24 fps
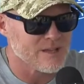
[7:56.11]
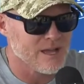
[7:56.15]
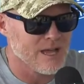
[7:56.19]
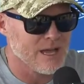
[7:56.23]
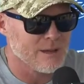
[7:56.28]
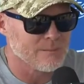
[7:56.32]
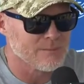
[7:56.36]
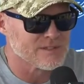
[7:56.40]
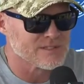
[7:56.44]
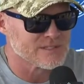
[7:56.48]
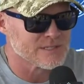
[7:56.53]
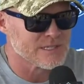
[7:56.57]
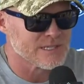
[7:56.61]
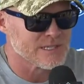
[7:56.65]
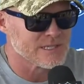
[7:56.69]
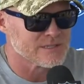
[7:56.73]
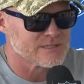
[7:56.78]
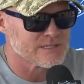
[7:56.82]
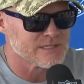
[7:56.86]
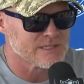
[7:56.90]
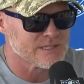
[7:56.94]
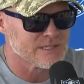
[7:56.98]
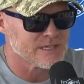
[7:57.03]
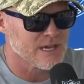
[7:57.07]
time isn't
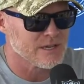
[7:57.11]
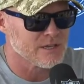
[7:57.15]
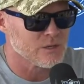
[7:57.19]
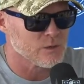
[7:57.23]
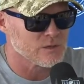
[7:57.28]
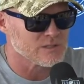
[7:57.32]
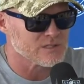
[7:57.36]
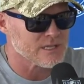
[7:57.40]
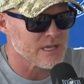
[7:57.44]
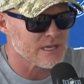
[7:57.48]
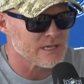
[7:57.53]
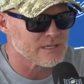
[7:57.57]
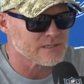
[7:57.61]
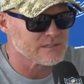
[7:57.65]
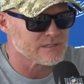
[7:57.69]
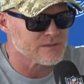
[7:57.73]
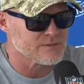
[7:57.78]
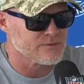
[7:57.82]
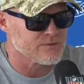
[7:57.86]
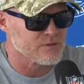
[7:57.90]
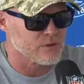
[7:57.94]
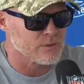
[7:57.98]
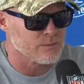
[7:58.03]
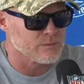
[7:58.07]
easy. I know it's not easy
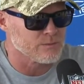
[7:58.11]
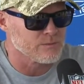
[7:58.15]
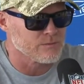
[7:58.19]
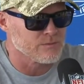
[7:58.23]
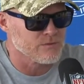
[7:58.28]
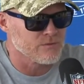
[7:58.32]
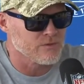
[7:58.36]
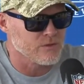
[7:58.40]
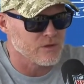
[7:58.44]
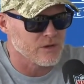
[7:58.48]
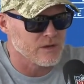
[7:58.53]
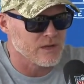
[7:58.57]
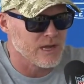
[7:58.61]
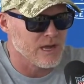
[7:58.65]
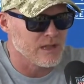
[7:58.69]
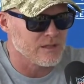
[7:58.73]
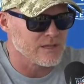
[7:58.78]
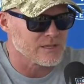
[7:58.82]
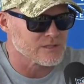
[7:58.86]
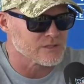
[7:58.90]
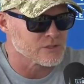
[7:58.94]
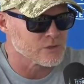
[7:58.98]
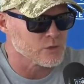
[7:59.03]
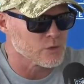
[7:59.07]
for, for a guy
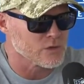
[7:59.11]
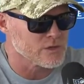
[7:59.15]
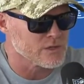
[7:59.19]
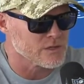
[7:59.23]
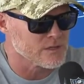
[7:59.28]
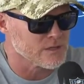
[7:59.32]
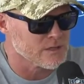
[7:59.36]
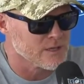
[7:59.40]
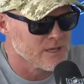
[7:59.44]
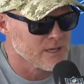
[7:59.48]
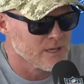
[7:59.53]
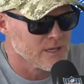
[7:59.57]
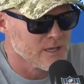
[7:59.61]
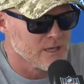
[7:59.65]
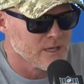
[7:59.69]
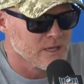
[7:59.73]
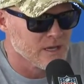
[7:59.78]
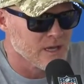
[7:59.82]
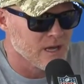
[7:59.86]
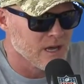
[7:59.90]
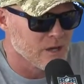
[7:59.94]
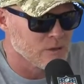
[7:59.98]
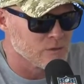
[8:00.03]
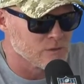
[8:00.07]
like Jordan
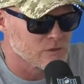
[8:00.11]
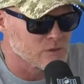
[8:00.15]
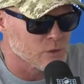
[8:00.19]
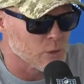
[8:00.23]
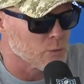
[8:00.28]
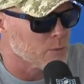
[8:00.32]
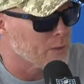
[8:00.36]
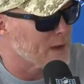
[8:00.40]
uh, who's so